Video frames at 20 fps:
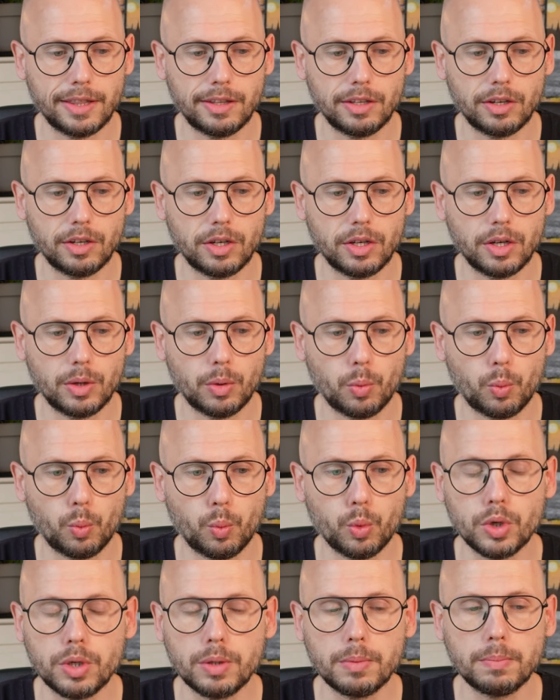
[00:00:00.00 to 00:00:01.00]
that
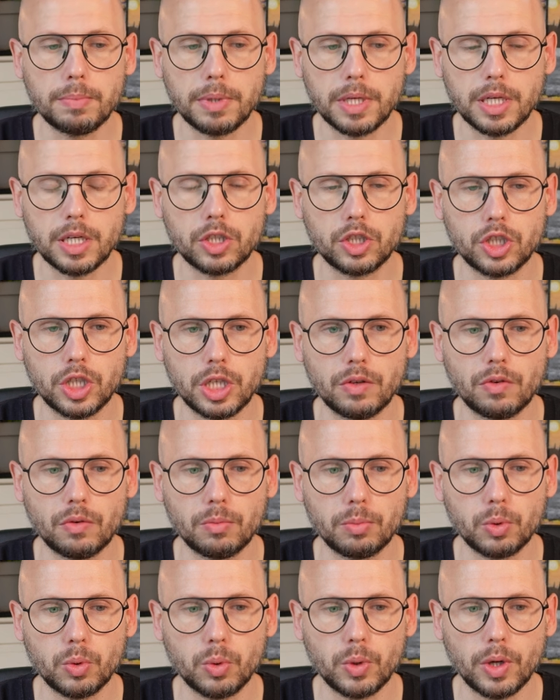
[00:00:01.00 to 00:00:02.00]
wouldn't be
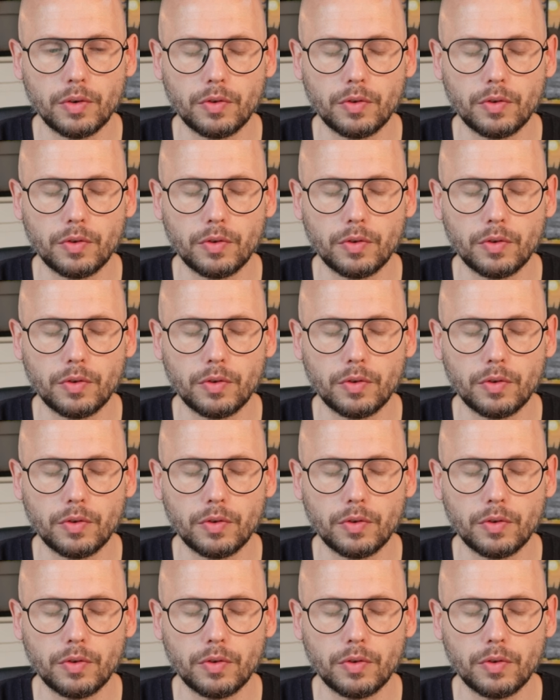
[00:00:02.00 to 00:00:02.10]
achievable